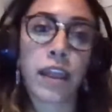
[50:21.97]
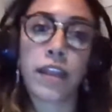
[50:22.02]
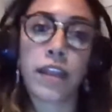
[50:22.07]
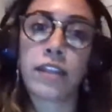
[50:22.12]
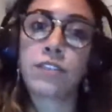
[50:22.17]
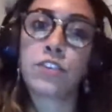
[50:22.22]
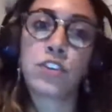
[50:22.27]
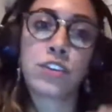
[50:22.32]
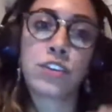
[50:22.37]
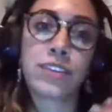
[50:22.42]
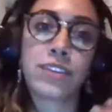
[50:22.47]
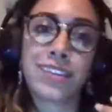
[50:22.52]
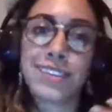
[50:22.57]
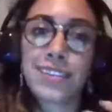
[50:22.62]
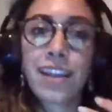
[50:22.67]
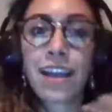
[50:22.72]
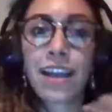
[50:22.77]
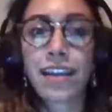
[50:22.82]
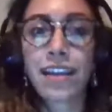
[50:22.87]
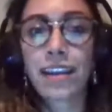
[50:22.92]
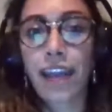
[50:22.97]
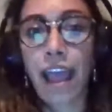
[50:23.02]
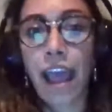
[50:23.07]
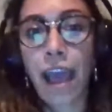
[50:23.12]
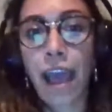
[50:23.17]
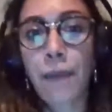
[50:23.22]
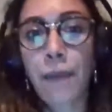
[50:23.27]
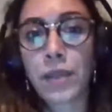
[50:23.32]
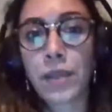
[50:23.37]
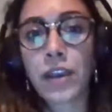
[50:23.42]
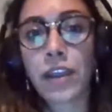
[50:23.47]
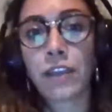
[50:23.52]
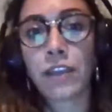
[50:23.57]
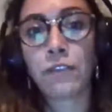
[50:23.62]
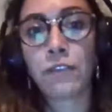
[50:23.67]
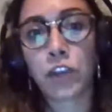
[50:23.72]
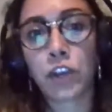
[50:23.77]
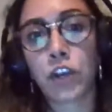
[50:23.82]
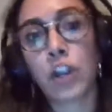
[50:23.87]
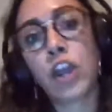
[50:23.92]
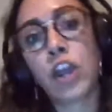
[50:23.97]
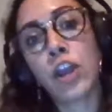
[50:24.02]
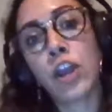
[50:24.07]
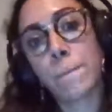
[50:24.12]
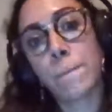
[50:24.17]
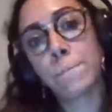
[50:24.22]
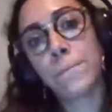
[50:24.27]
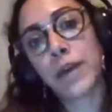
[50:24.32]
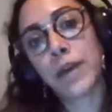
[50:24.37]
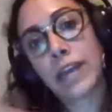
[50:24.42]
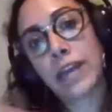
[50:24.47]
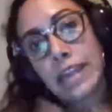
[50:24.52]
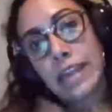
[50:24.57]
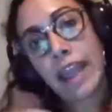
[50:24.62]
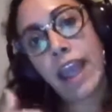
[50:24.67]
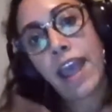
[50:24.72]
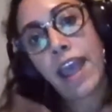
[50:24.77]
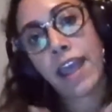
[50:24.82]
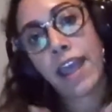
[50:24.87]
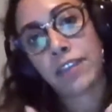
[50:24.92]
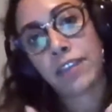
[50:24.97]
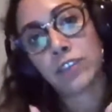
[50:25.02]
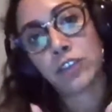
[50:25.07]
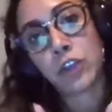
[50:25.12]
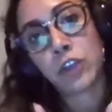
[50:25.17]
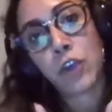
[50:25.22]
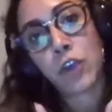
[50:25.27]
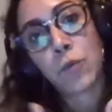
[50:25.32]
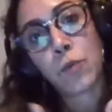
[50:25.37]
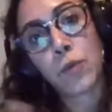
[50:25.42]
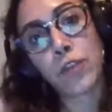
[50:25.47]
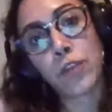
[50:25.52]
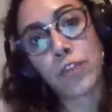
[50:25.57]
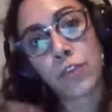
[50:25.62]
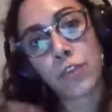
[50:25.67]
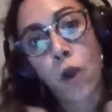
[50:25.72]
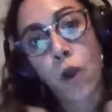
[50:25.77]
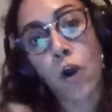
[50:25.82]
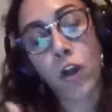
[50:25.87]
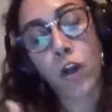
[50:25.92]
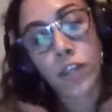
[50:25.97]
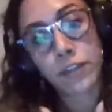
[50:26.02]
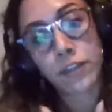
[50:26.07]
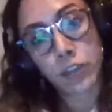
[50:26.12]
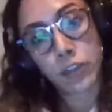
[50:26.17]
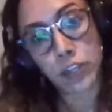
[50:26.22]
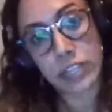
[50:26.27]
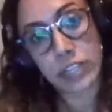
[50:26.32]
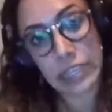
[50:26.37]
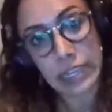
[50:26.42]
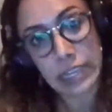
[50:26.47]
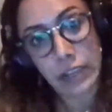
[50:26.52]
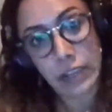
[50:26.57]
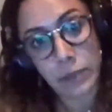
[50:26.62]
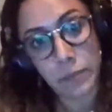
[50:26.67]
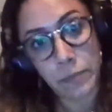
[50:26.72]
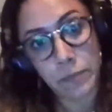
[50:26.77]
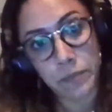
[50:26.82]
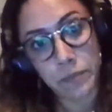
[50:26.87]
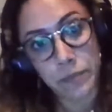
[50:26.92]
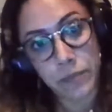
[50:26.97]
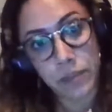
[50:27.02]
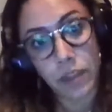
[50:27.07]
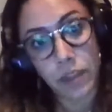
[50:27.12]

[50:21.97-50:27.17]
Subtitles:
And it's not going to happen if you're butting heads with all of your team.